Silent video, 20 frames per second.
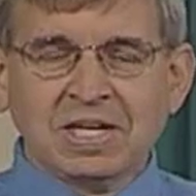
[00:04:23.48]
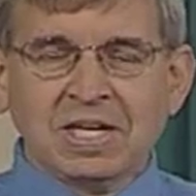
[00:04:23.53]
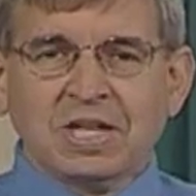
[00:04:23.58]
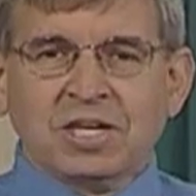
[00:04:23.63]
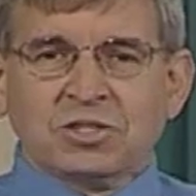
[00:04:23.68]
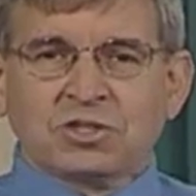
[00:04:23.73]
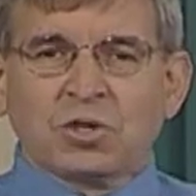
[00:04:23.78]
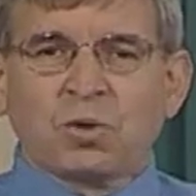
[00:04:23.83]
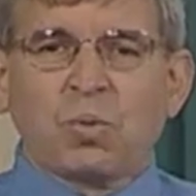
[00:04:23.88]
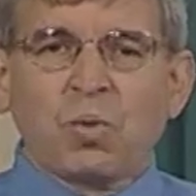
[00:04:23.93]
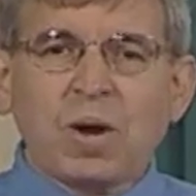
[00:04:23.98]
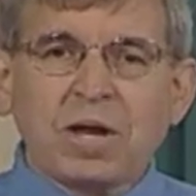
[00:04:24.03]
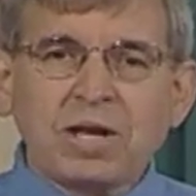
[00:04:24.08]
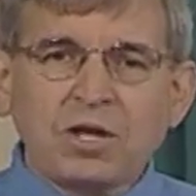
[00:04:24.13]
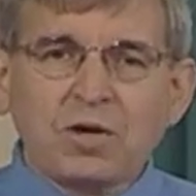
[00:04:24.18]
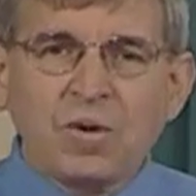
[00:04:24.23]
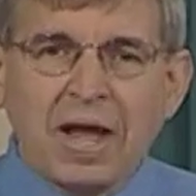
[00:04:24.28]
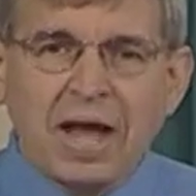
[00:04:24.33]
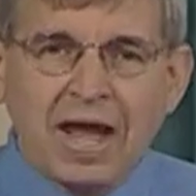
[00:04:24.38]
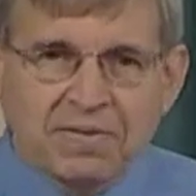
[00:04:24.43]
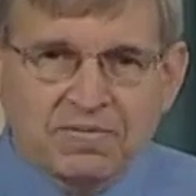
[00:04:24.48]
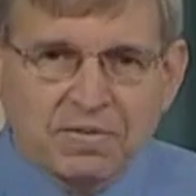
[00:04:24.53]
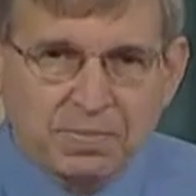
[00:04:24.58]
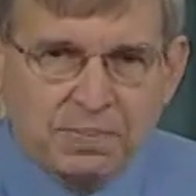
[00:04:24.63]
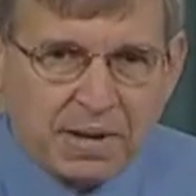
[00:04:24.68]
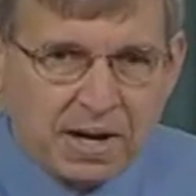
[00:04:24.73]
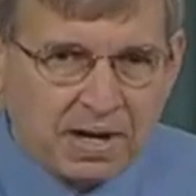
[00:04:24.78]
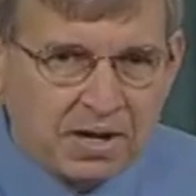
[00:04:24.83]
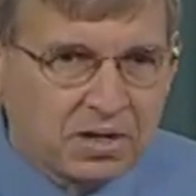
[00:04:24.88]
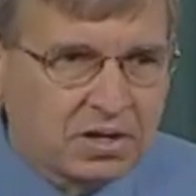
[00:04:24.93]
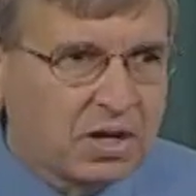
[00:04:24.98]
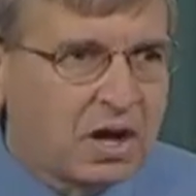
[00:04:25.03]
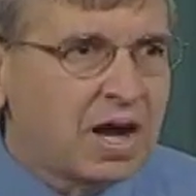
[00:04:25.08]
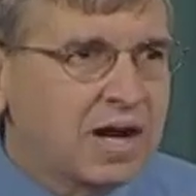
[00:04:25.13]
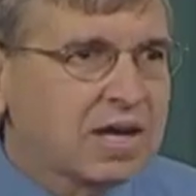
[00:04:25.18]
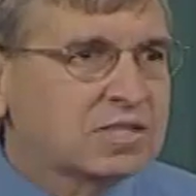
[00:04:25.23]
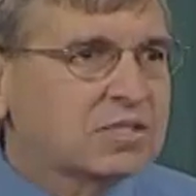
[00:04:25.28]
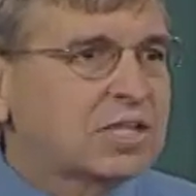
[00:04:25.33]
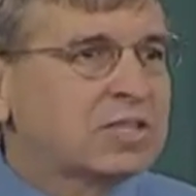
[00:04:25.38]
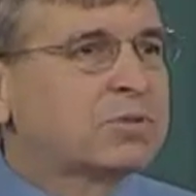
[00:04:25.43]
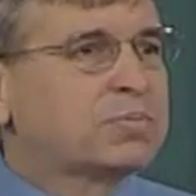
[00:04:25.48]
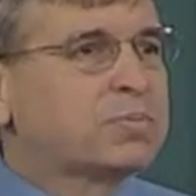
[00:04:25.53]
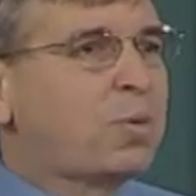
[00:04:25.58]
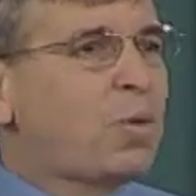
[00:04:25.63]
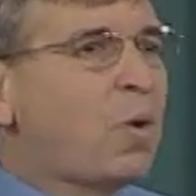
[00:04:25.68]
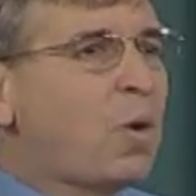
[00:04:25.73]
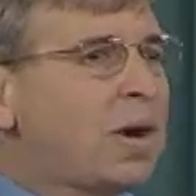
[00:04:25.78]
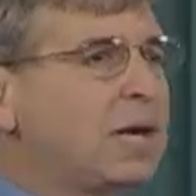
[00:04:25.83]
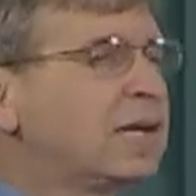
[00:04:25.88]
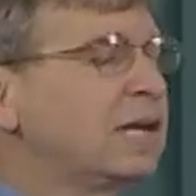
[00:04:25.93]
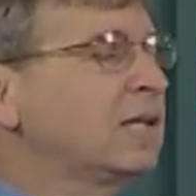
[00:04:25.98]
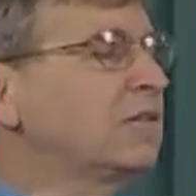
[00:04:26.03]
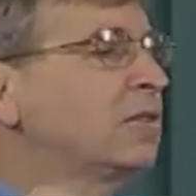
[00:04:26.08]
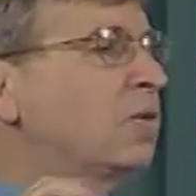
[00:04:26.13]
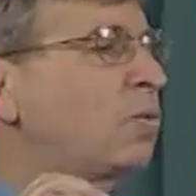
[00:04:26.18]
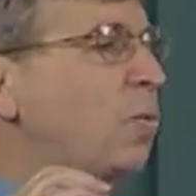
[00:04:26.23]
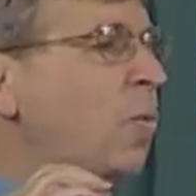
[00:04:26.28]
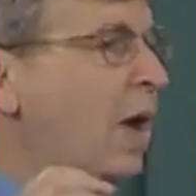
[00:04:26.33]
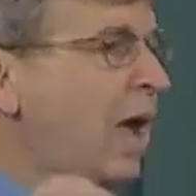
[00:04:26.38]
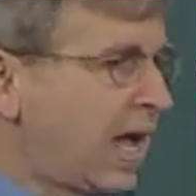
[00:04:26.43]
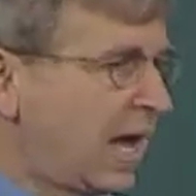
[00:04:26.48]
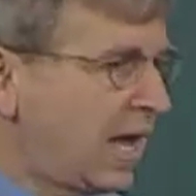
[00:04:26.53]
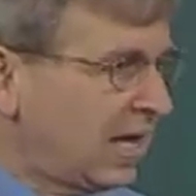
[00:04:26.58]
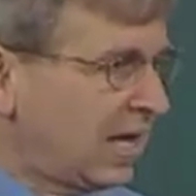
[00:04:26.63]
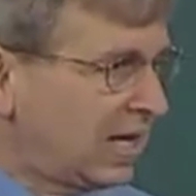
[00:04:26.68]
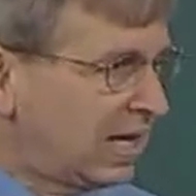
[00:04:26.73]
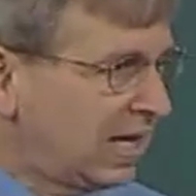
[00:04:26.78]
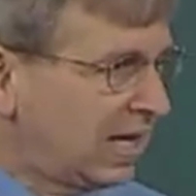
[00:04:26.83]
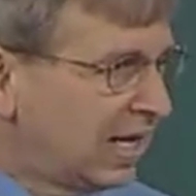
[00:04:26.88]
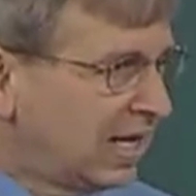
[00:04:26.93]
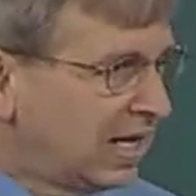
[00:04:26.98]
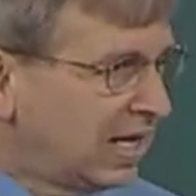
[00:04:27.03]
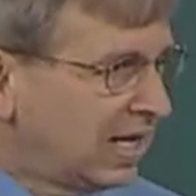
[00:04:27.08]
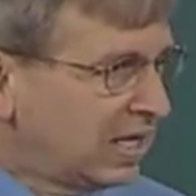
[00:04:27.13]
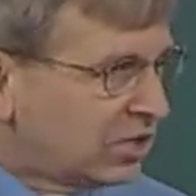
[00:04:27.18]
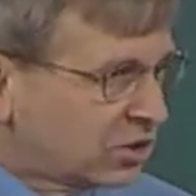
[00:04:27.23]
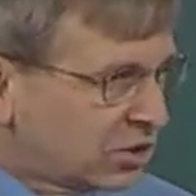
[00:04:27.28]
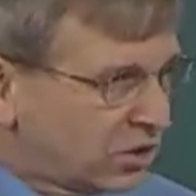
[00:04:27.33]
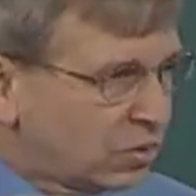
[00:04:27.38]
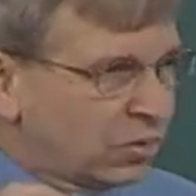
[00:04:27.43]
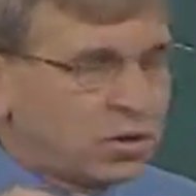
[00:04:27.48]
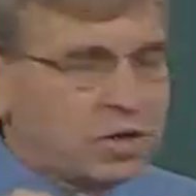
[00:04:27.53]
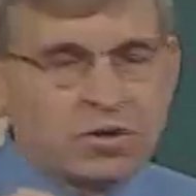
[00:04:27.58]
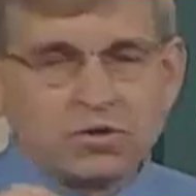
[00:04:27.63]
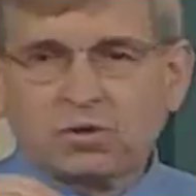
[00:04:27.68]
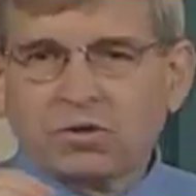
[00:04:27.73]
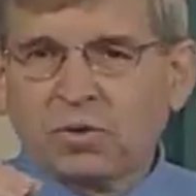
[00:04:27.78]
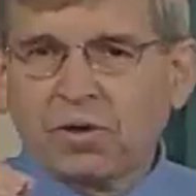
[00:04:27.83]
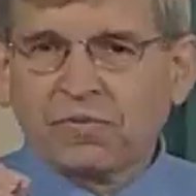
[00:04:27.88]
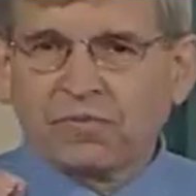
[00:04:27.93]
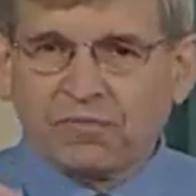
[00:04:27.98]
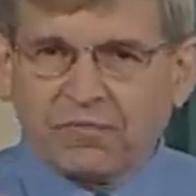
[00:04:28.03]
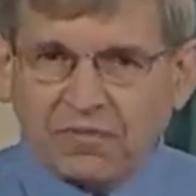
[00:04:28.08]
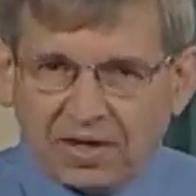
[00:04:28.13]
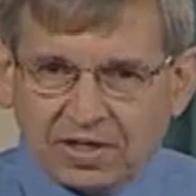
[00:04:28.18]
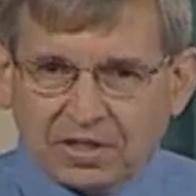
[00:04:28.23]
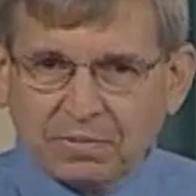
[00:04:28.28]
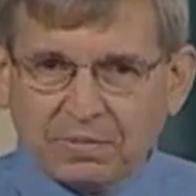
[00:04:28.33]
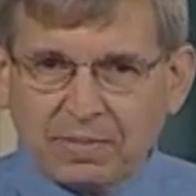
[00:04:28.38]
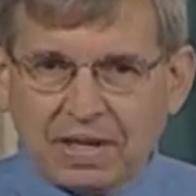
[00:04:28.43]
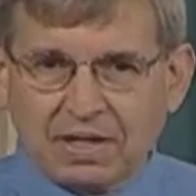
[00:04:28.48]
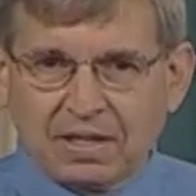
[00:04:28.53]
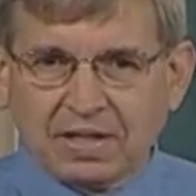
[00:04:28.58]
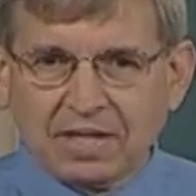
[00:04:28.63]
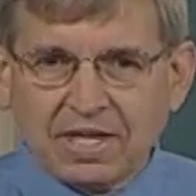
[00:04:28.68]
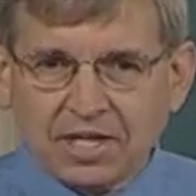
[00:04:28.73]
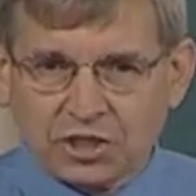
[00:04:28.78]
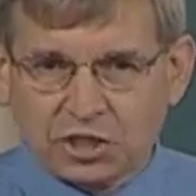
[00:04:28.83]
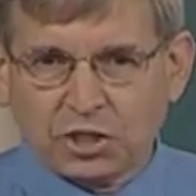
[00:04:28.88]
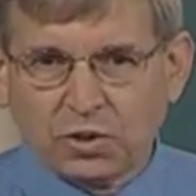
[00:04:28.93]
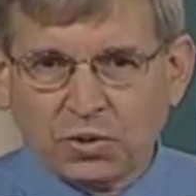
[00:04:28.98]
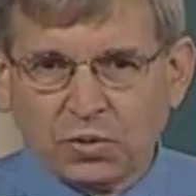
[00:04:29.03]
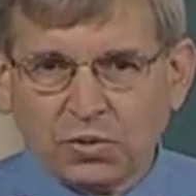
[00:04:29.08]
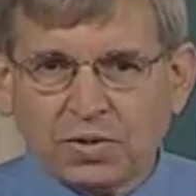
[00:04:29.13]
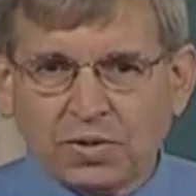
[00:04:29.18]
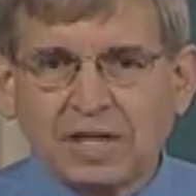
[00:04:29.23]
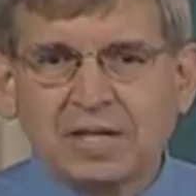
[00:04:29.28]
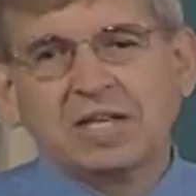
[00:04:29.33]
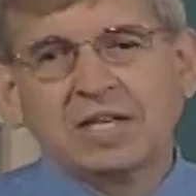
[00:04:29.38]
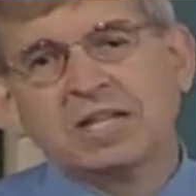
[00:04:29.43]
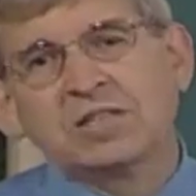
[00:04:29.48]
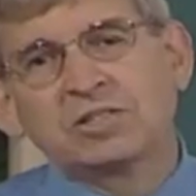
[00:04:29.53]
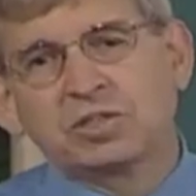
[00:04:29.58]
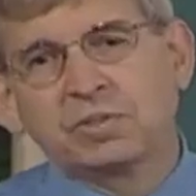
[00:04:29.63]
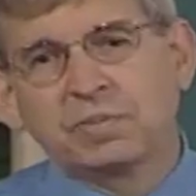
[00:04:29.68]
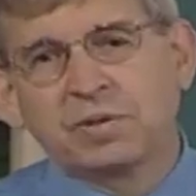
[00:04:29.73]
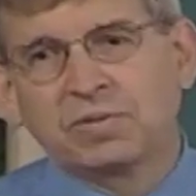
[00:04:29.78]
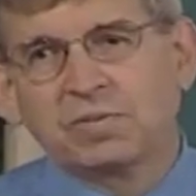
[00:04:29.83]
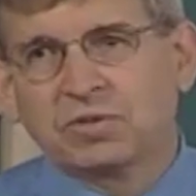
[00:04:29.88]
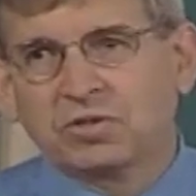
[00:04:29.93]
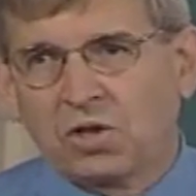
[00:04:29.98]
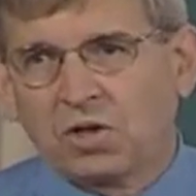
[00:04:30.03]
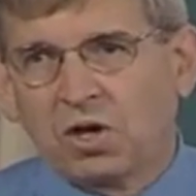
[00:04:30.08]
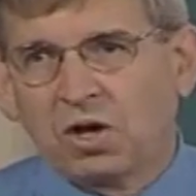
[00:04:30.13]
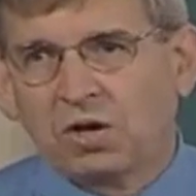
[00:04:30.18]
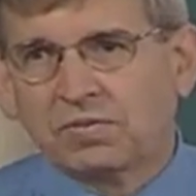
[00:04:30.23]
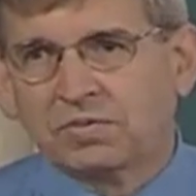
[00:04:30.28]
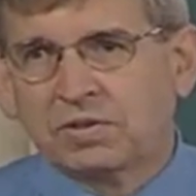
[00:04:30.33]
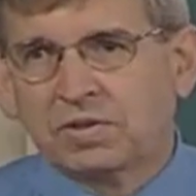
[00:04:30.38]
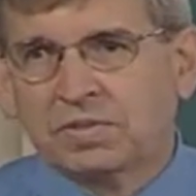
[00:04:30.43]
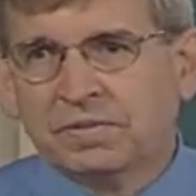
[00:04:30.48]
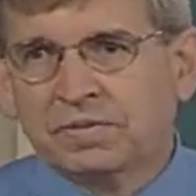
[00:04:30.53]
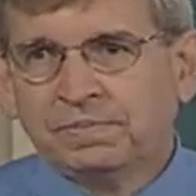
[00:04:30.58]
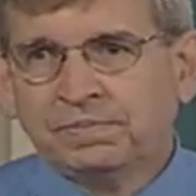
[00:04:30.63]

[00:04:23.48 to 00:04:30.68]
So when you have a paradox, it's pointing the way to a fundamental issue that needs to be resolved.